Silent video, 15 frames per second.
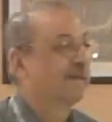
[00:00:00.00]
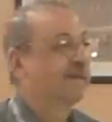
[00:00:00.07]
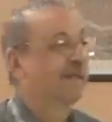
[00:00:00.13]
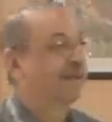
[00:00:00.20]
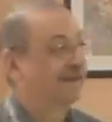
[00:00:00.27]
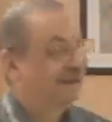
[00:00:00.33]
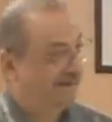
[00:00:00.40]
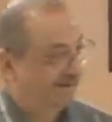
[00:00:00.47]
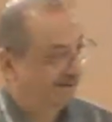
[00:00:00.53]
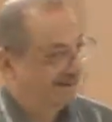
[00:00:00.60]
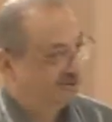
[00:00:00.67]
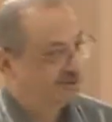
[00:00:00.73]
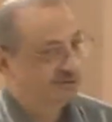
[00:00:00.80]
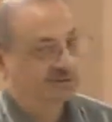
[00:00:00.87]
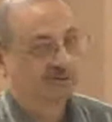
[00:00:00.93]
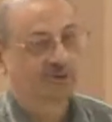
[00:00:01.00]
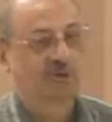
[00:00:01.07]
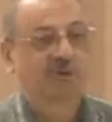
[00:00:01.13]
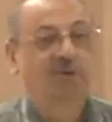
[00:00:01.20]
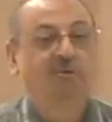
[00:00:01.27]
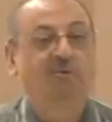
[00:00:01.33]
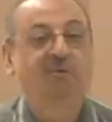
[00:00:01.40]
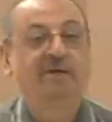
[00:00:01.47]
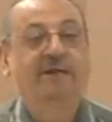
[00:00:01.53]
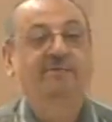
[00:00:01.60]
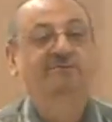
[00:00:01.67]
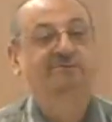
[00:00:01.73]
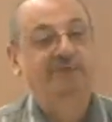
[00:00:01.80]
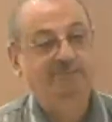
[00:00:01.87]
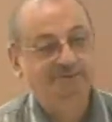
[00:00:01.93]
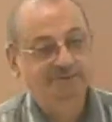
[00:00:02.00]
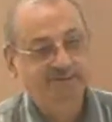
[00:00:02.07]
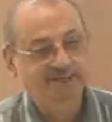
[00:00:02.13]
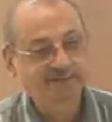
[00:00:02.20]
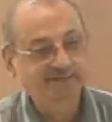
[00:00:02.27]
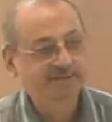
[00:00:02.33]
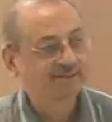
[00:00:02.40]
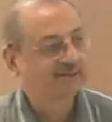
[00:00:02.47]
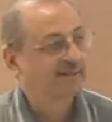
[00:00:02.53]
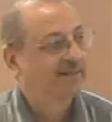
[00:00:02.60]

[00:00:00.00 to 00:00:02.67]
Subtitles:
in English, we have subject